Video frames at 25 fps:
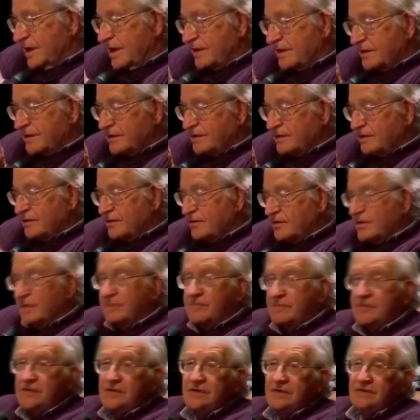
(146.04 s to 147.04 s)
ethical
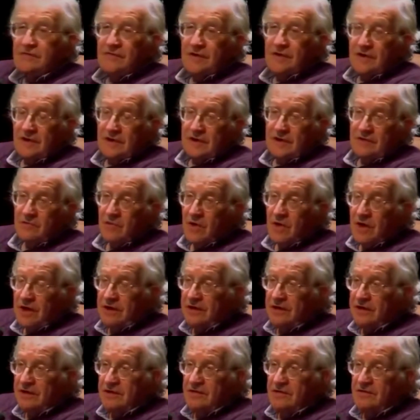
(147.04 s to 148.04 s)
norms that vary
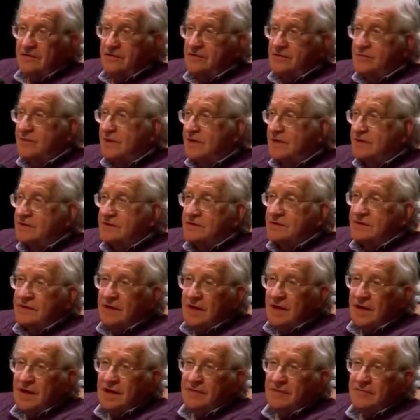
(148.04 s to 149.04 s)
widely over space and
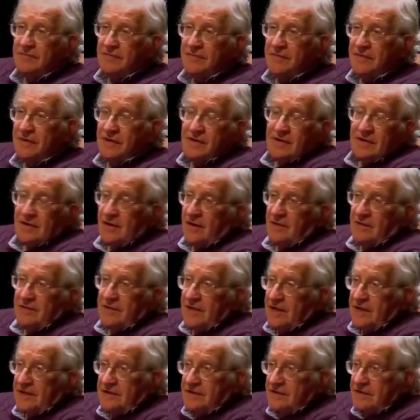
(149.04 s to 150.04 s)
time.
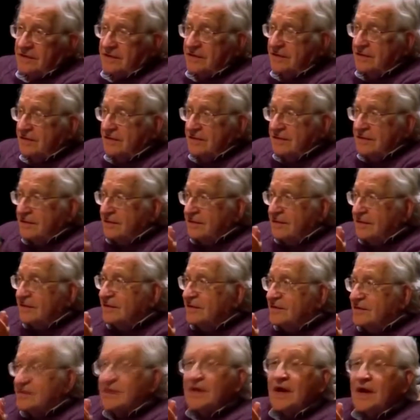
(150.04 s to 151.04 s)
And that's
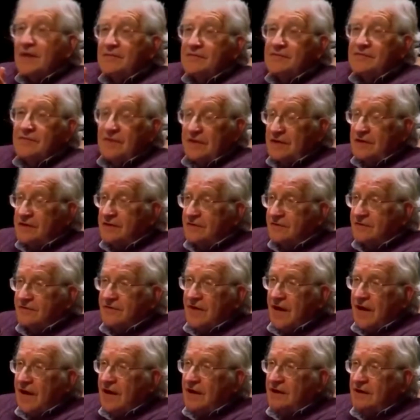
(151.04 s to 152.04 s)
just an observation of
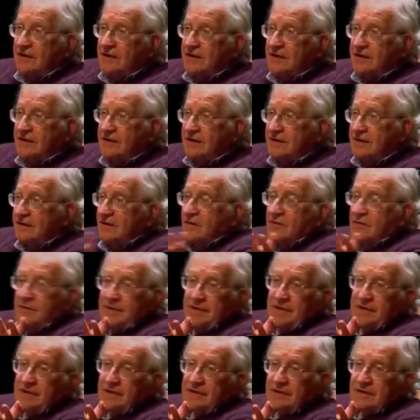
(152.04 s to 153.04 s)
fact.
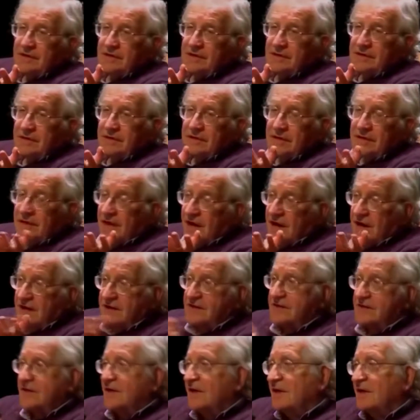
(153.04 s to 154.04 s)
Nobody
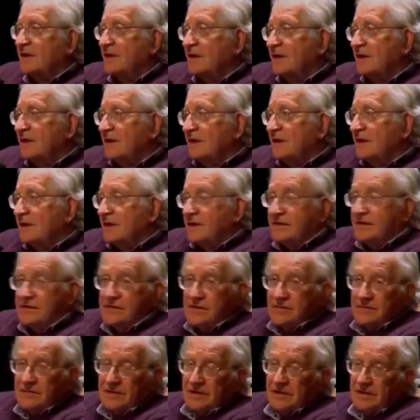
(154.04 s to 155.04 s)
denies that.
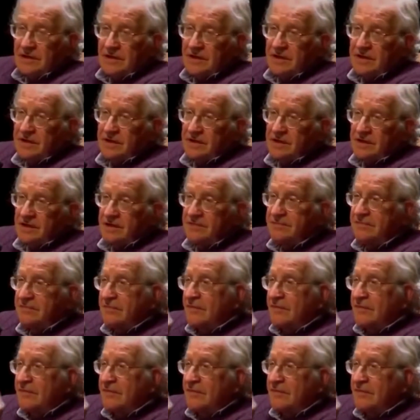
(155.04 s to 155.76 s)
Similarly,